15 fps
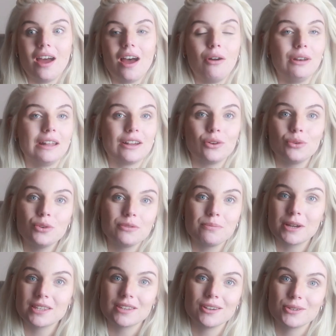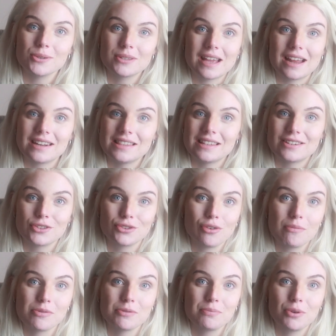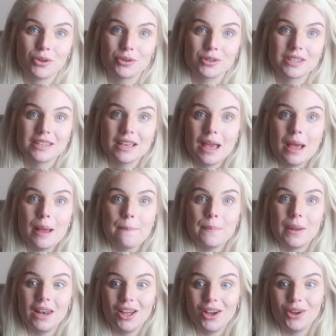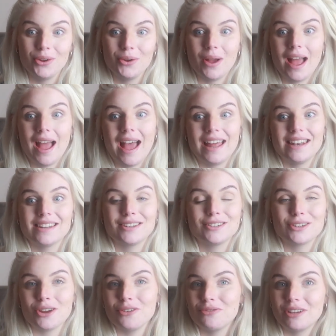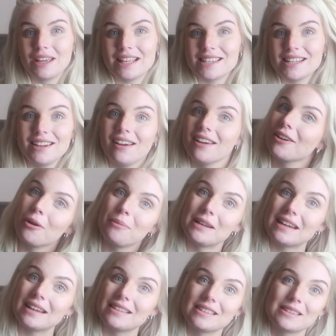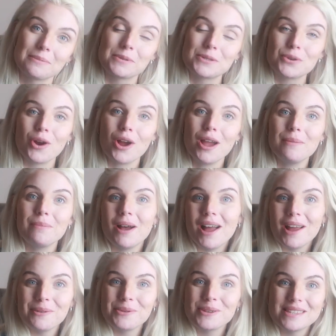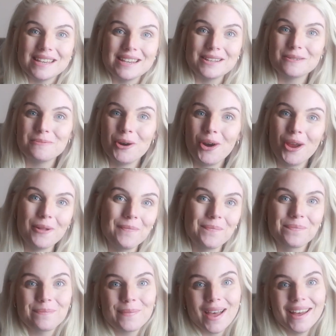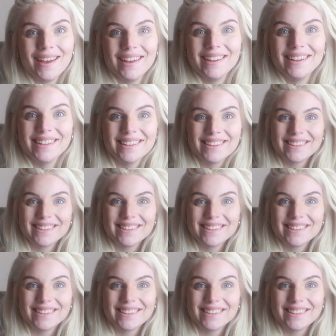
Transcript: I'll link all of my socials down in the description box below, and don't forget to like, comment and subscribe. I will see you tomorrow. Bye.